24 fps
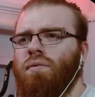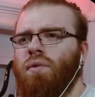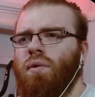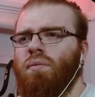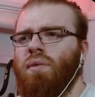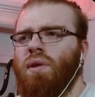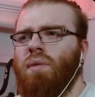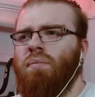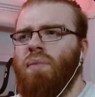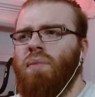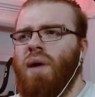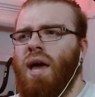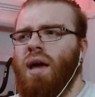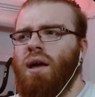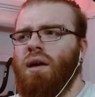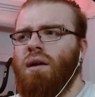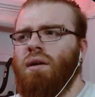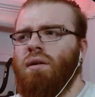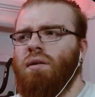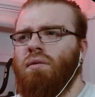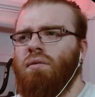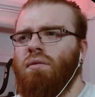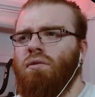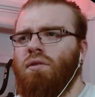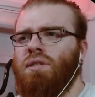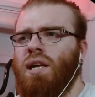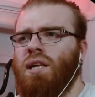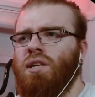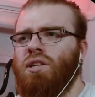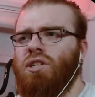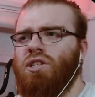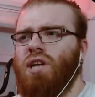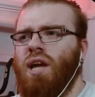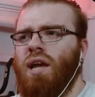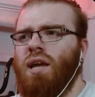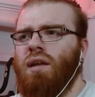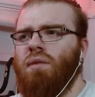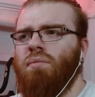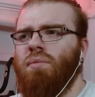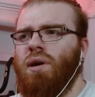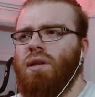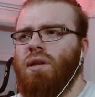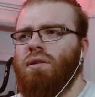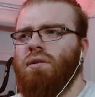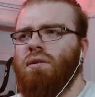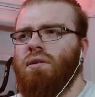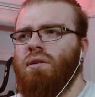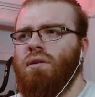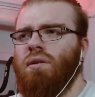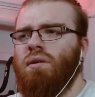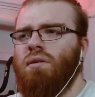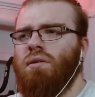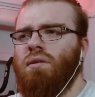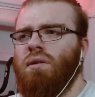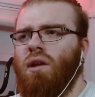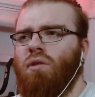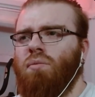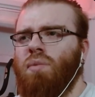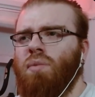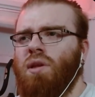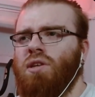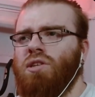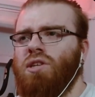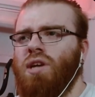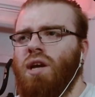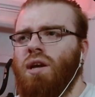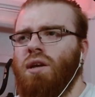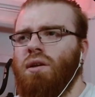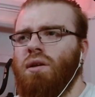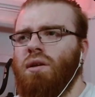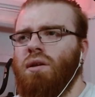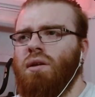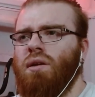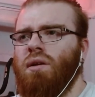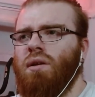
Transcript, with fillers: From the back, looks like Shane, but cannot be Shane.